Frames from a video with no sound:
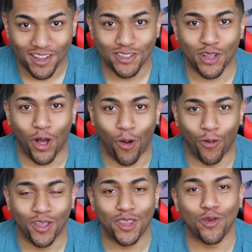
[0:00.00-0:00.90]

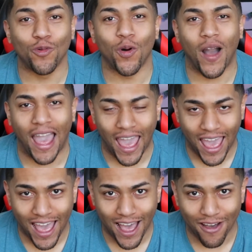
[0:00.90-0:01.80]
So you will
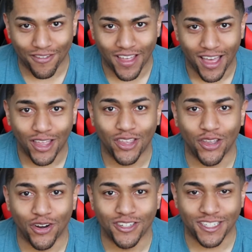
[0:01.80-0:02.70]
have
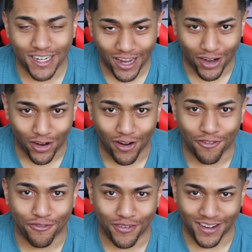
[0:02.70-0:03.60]
your share
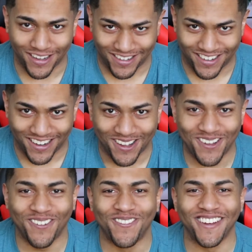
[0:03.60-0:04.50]
of fun
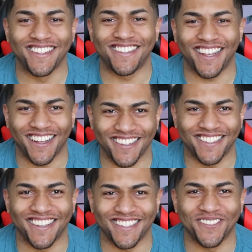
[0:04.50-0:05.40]
with
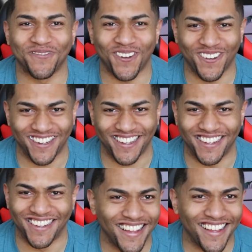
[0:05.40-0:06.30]
Tales of
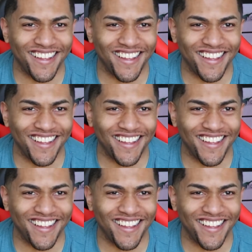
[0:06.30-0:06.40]
Symphonia.